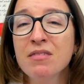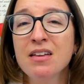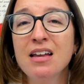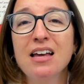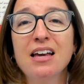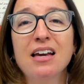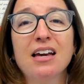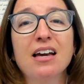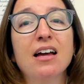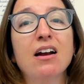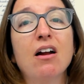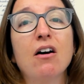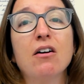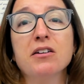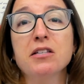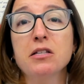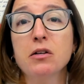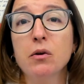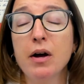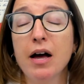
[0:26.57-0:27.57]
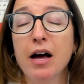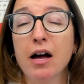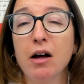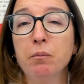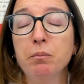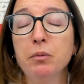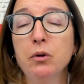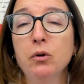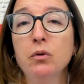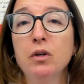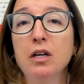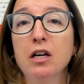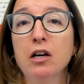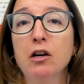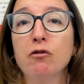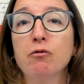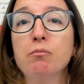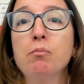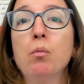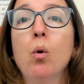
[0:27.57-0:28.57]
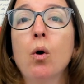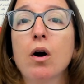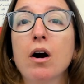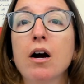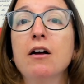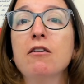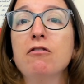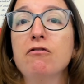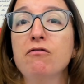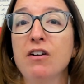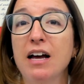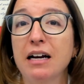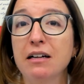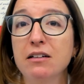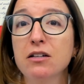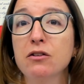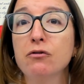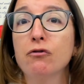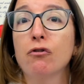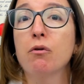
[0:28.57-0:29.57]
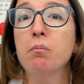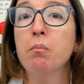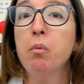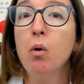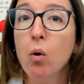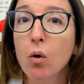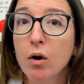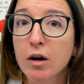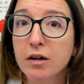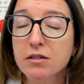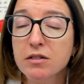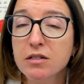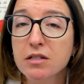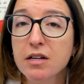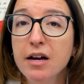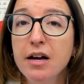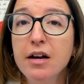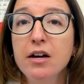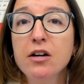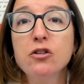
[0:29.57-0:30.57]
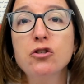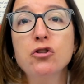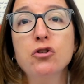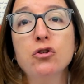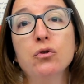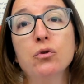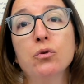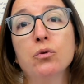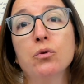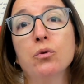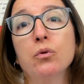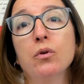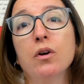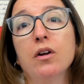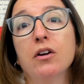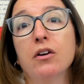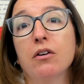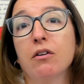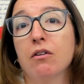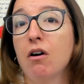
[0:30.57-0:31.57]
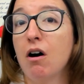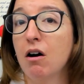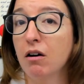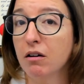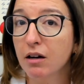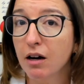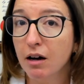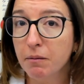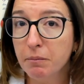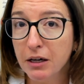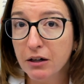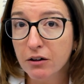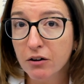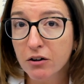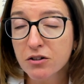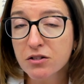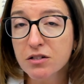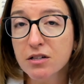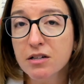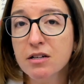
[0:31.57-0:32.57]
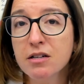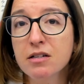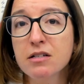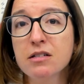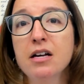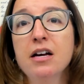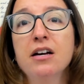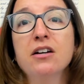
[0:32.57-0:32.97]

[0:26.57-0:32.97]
It can also help you give more effective reports to your oncoming nurses,